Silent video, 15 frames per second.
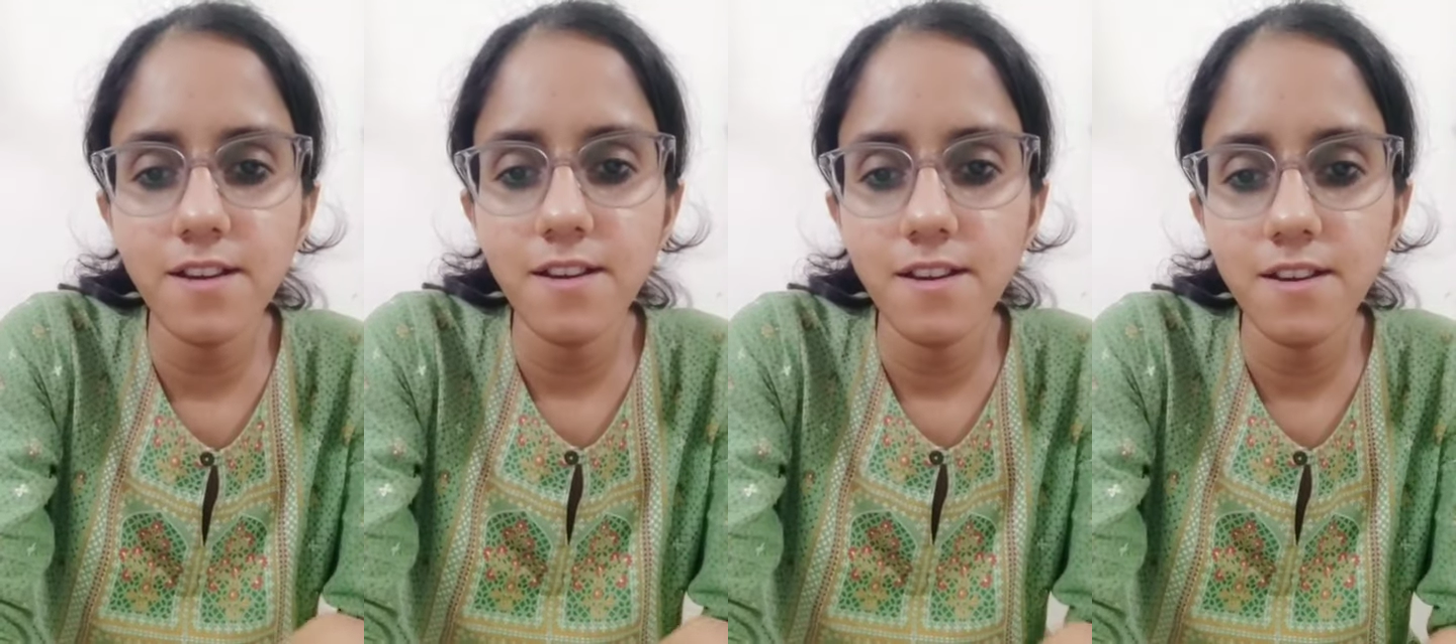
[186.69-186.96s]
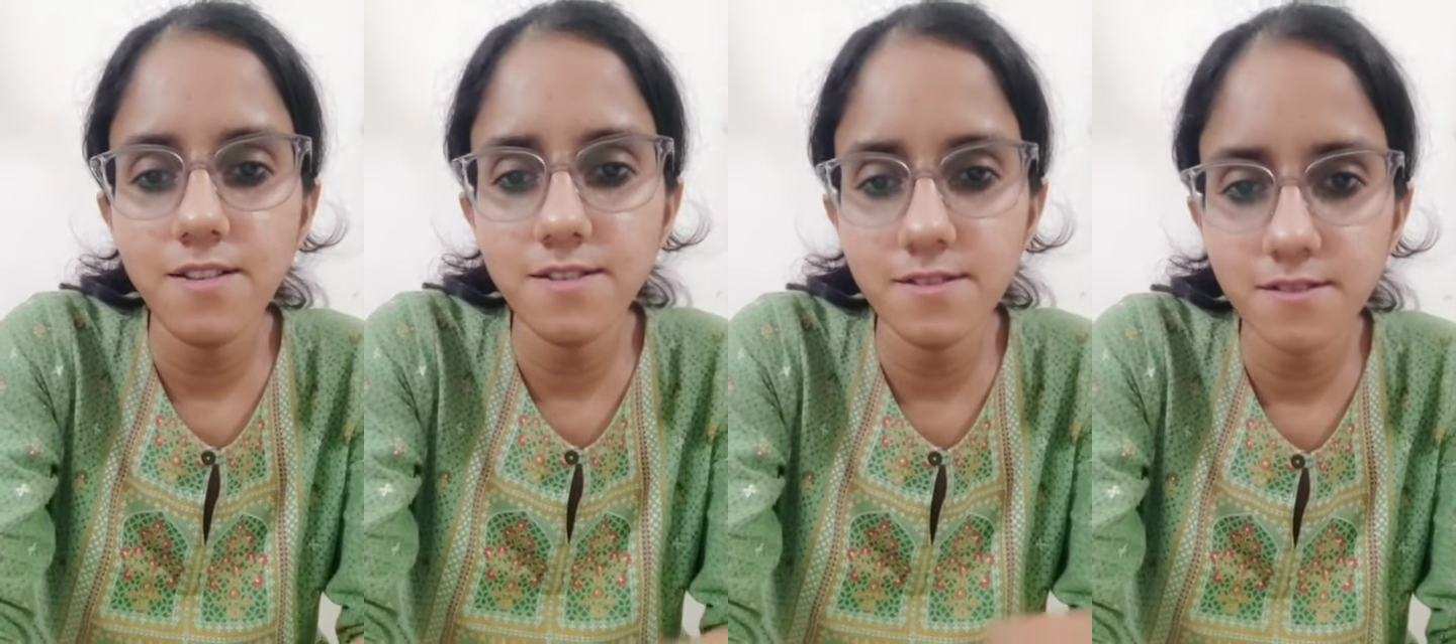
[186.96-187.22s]

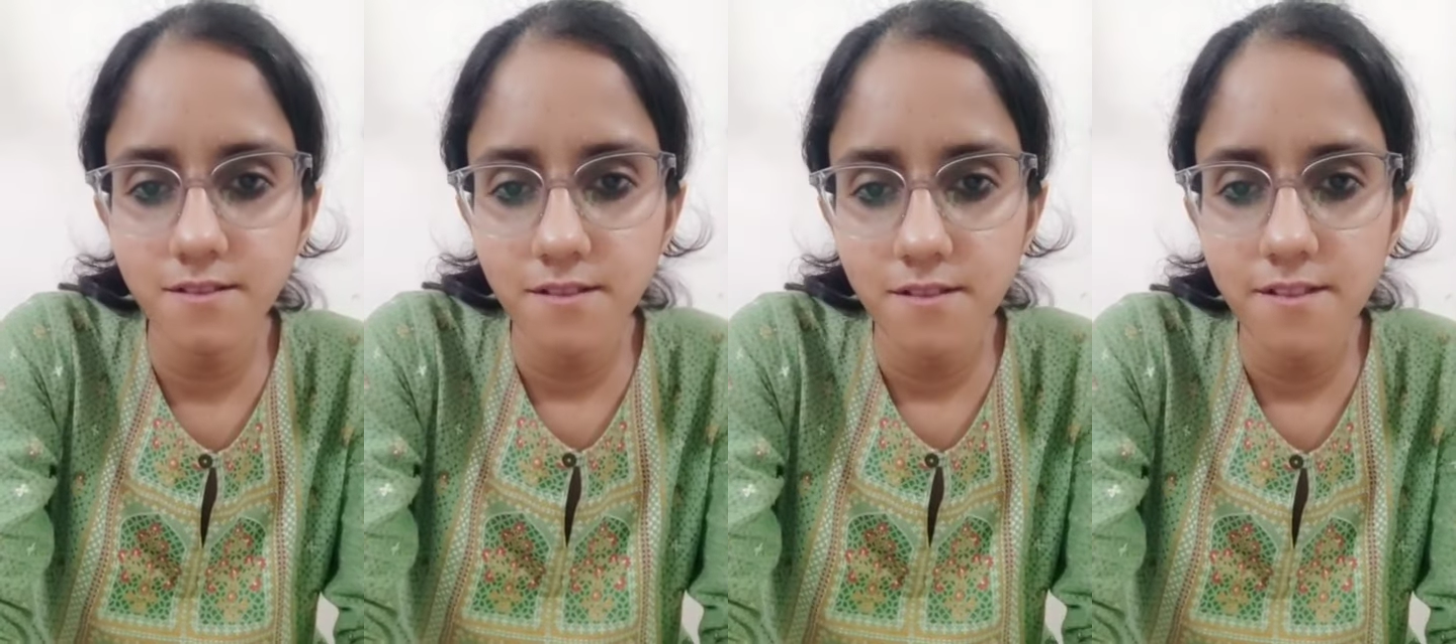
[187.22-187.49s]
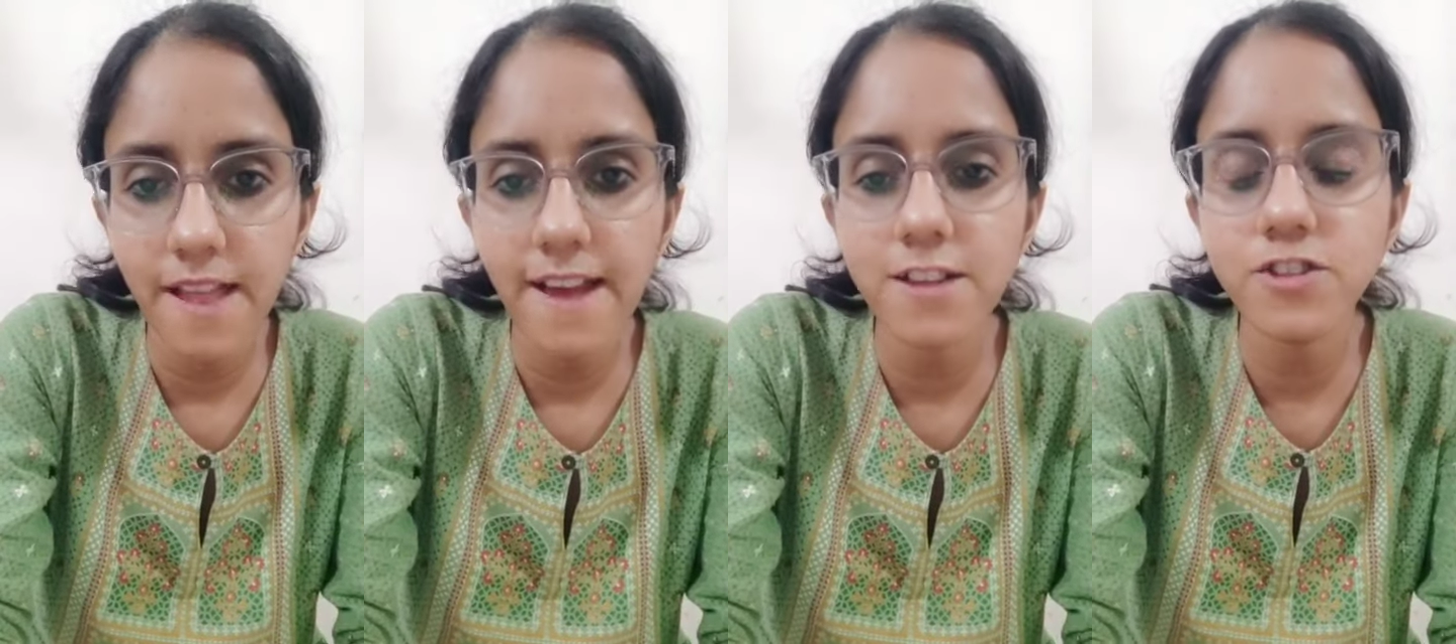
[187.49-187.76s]
is
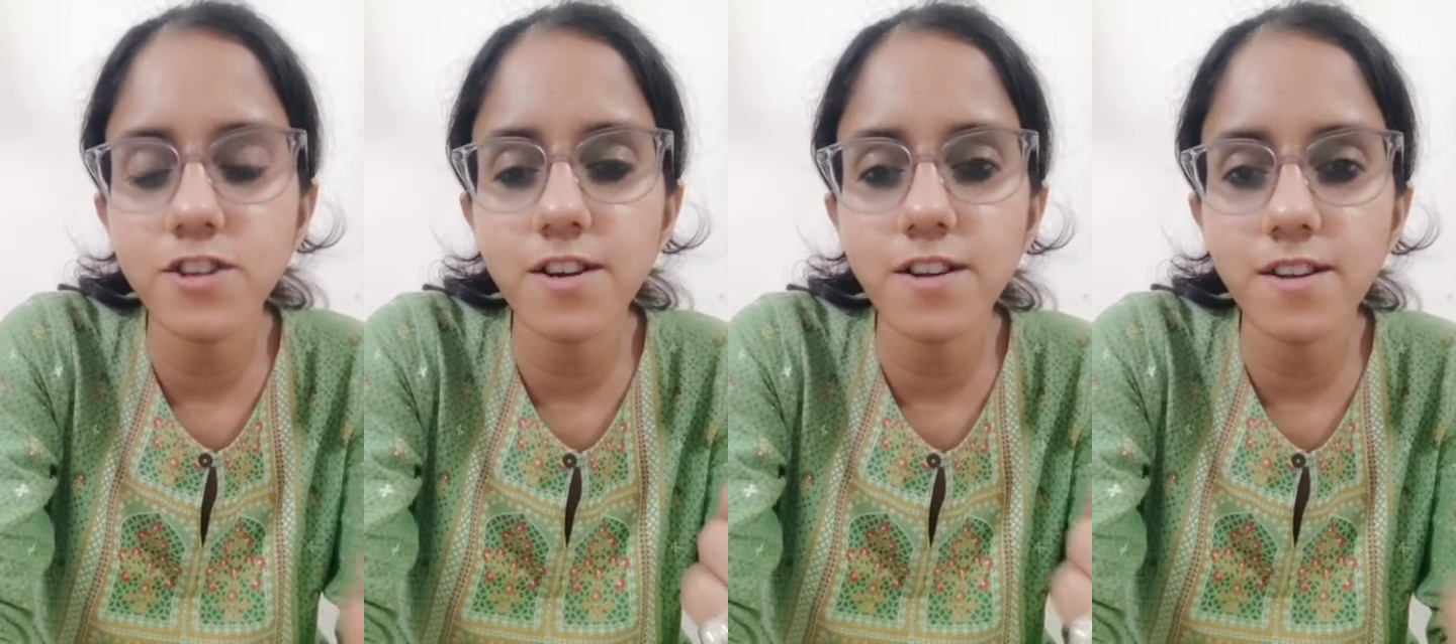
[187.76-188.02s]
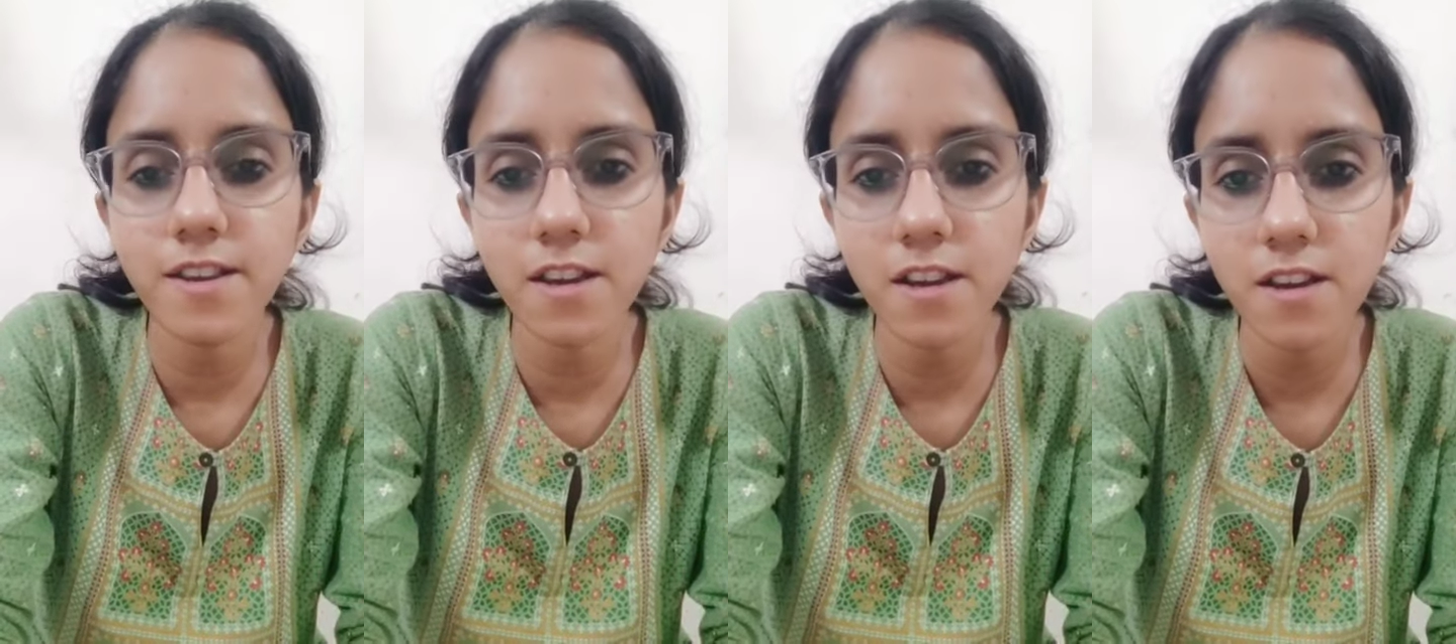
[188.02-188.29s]
like
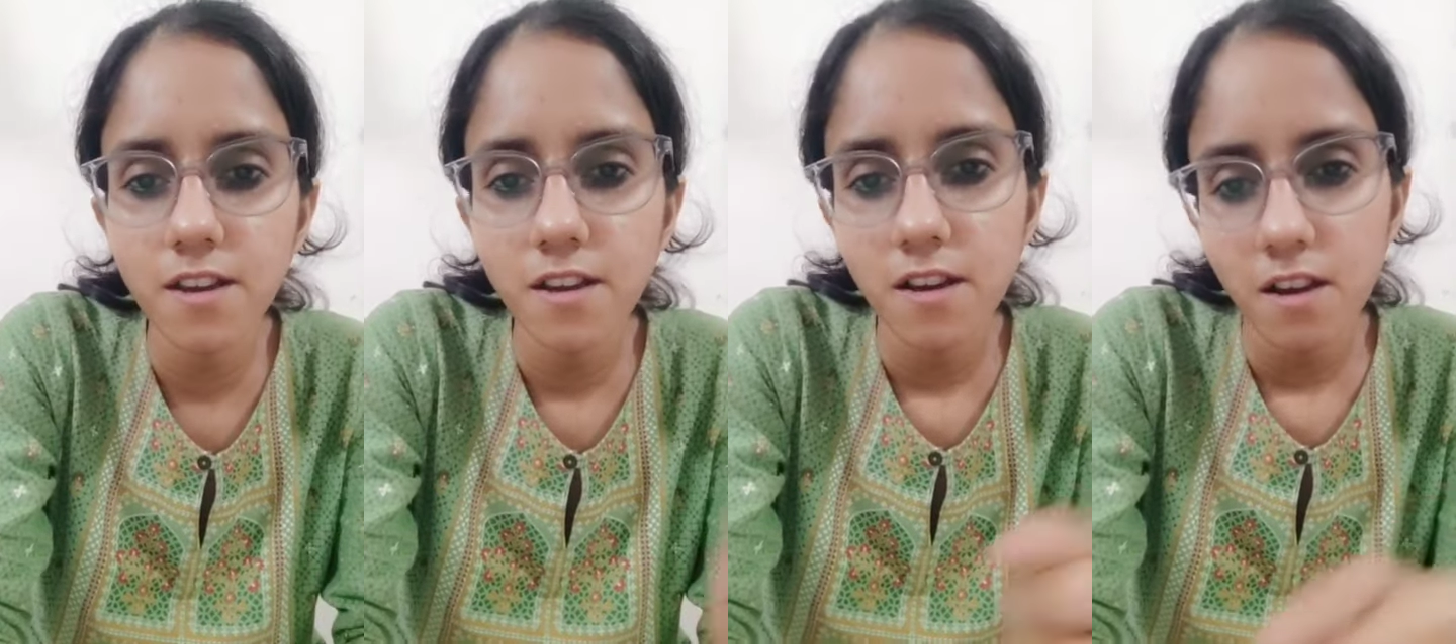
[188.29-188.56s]
jerky